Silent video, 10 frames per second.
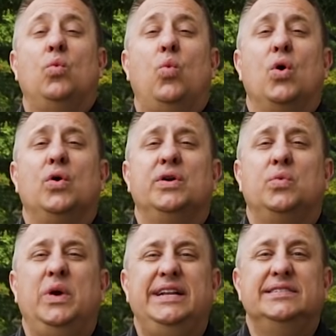
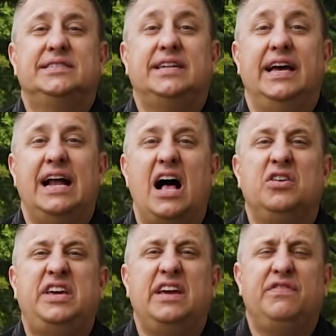Warren Wheaton said, I'll
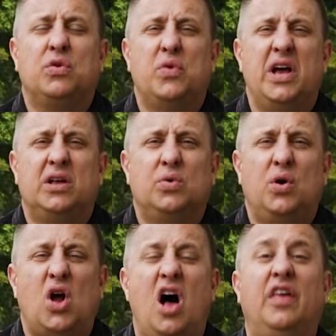give the
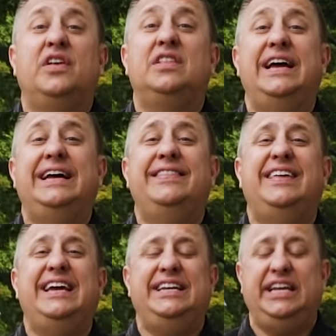railroad all the land
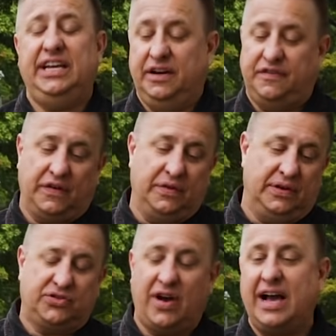they need for
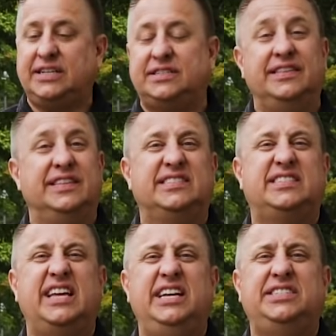the tracks and the
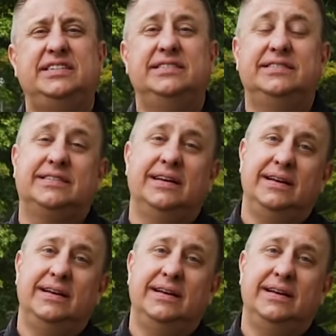stations.